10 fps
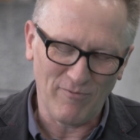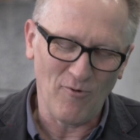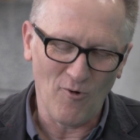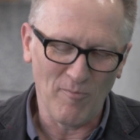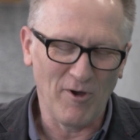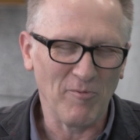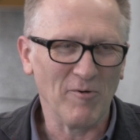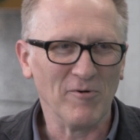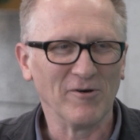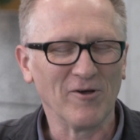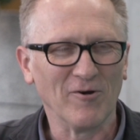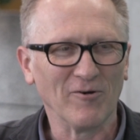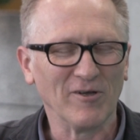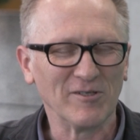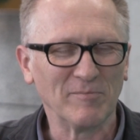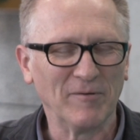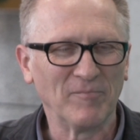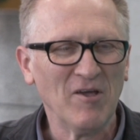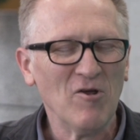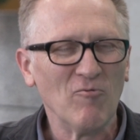before Mobile World Congress. But
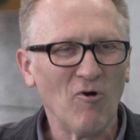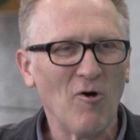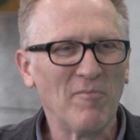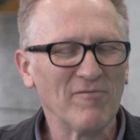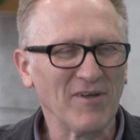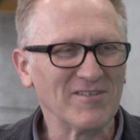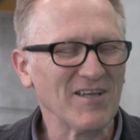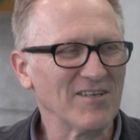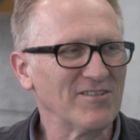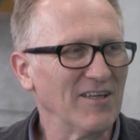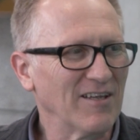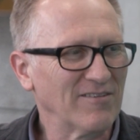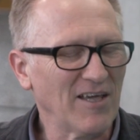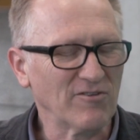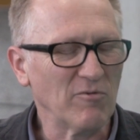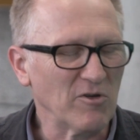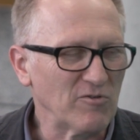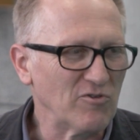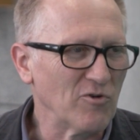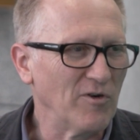Rob, fantastic. Thanks very
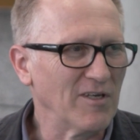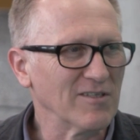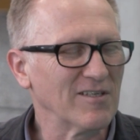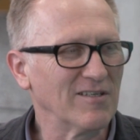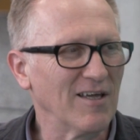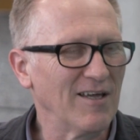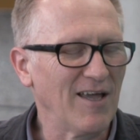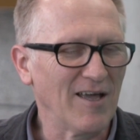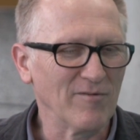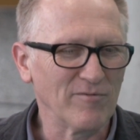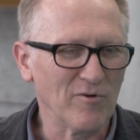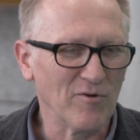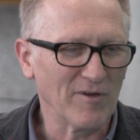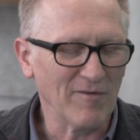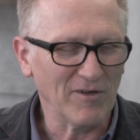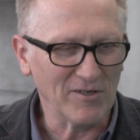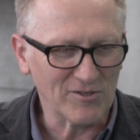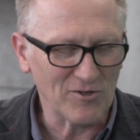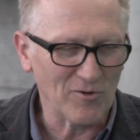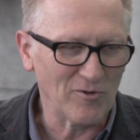much for joining us today and for giving
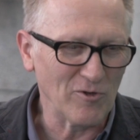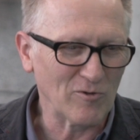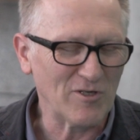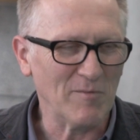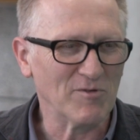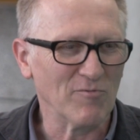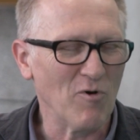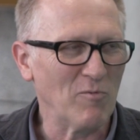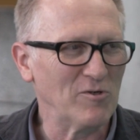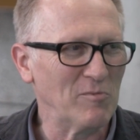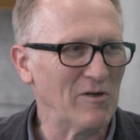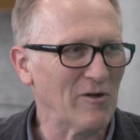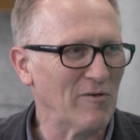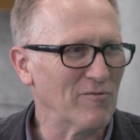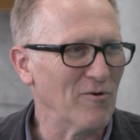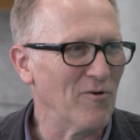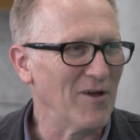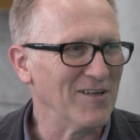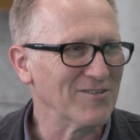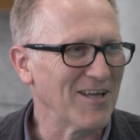us your tips of what we should be looking
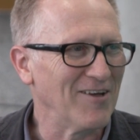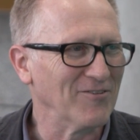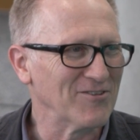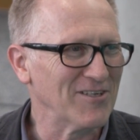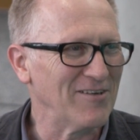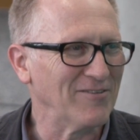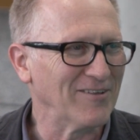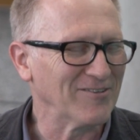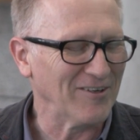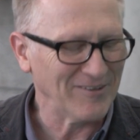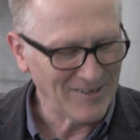for in town this evening. So